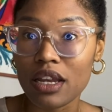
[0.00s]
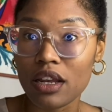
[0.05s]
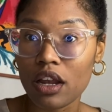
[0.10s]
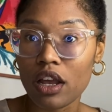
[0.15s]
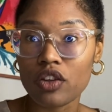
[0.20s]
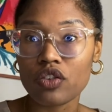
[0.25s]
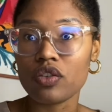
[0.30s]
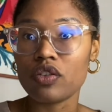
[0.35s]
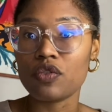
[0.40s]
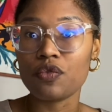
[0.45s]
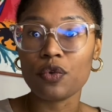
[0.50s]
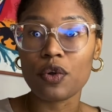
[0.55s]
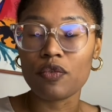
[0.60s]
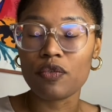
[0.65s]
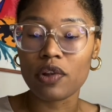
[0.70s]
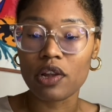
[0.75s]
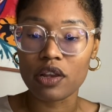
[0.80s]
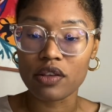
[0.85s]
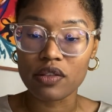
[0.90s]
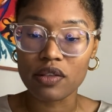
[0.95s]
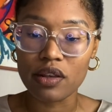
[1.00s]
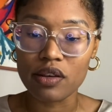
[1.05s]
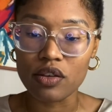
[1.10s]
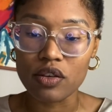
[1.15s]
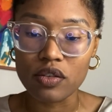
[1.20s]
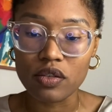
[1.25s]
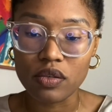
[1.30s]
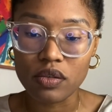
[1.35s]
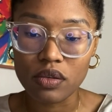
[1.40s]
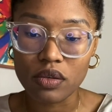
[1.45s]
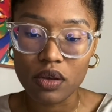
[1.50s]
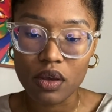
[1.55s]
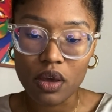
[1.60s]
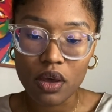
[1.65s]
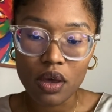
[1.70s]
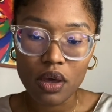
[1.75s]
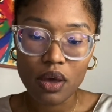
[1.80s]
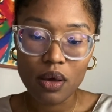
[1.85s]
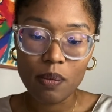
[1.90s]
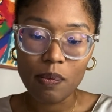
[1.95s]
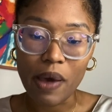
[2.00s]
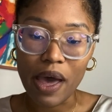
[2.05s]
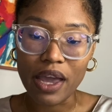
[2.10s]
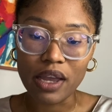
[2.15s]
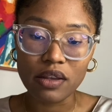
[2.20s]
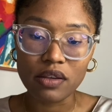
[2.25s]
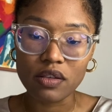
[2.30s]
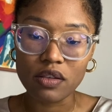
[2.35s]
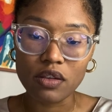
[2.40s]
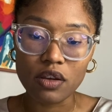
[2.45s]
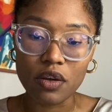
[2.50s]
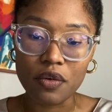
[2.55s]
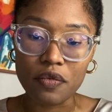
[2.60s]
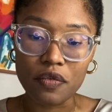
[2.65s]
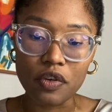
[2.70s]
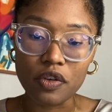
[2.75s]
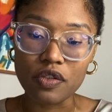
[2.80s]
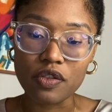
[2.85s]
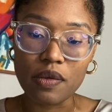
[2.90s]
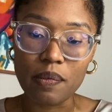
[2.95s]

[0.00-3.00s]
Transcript: not just frivolously just buying stuff just to